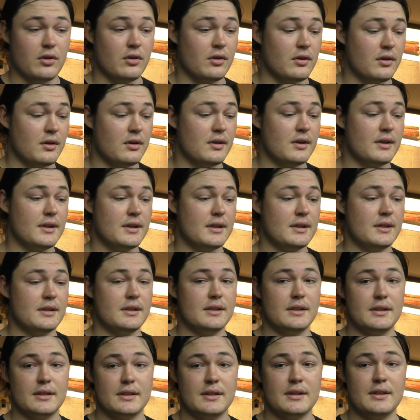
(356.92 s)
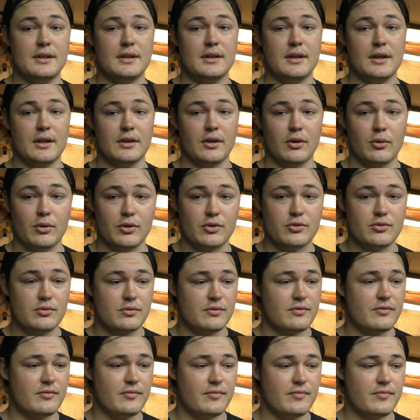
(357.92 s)
on our
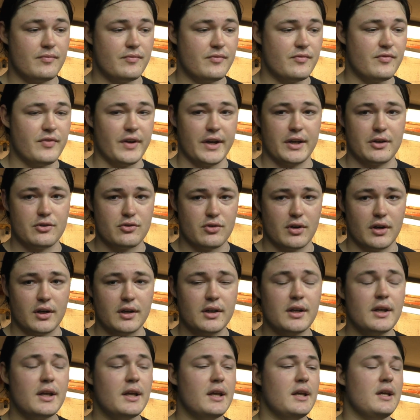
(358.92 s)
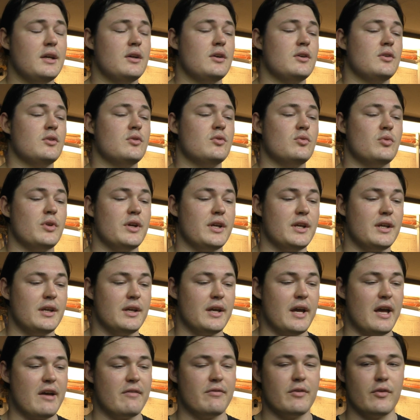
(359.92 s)
fire truck,
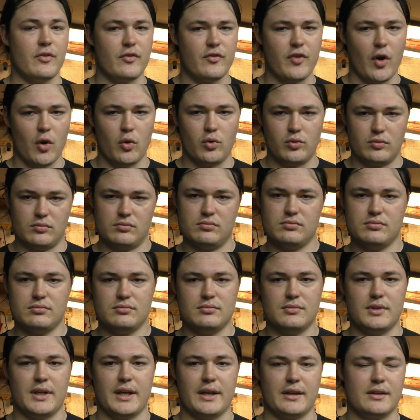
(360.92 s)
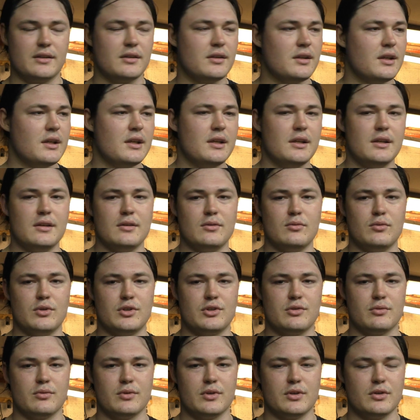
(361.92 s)
we have a phone, like
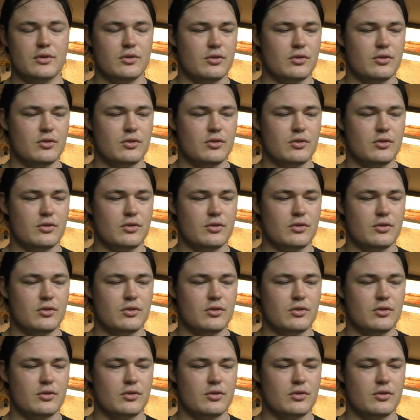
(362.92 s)
what you